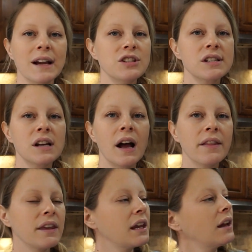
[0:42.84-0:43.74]
I just
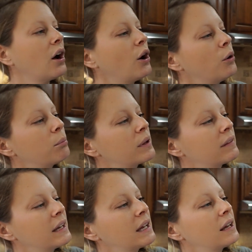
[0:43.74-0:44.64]
got the home
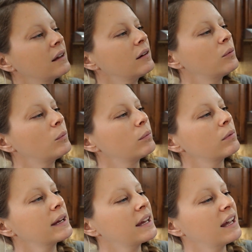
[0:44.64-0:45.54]
cleaning
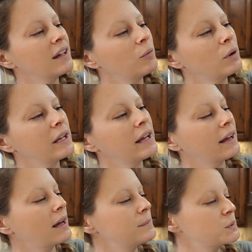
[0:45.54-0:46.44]
kit one.
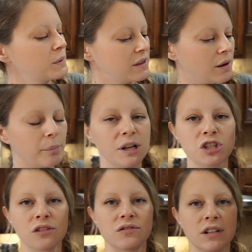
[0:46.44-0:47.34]
It comes with a
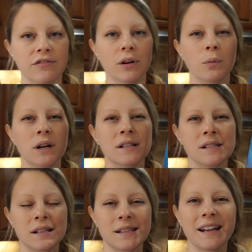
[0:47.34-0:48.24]
bunch of different
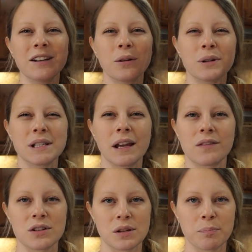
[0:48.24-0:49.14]
ones because I didn't know what to
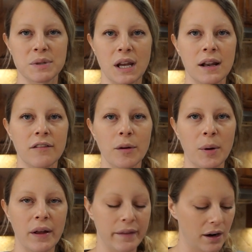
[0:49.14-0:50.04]
get. There's a ton of
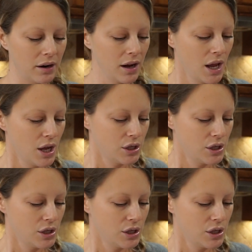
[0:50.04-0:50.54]
them on there.